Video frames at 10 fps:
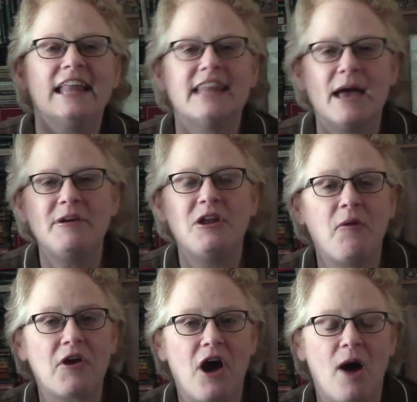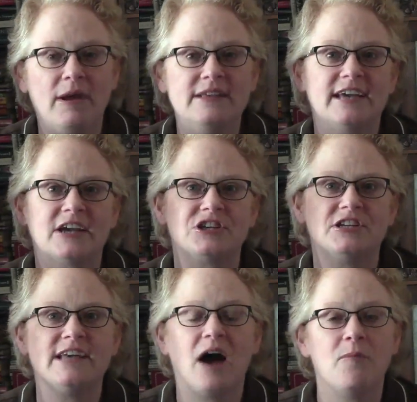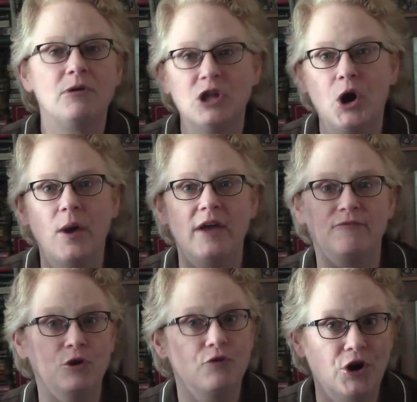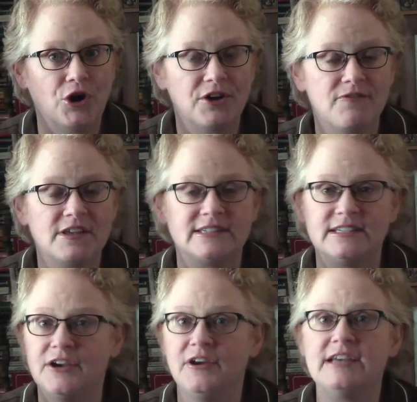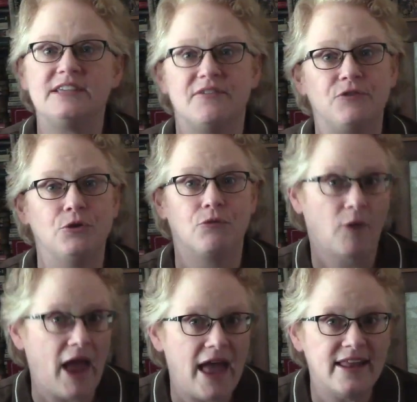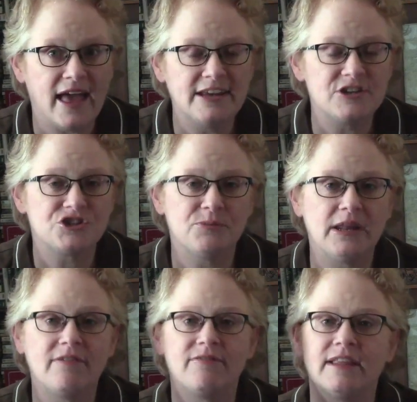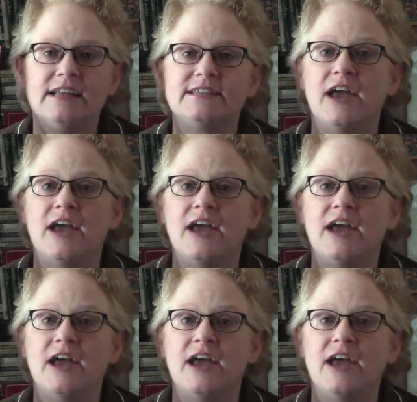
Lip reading: Let me know in the comment section down below if you've heard of this series, if you've read any Shamini, Flint.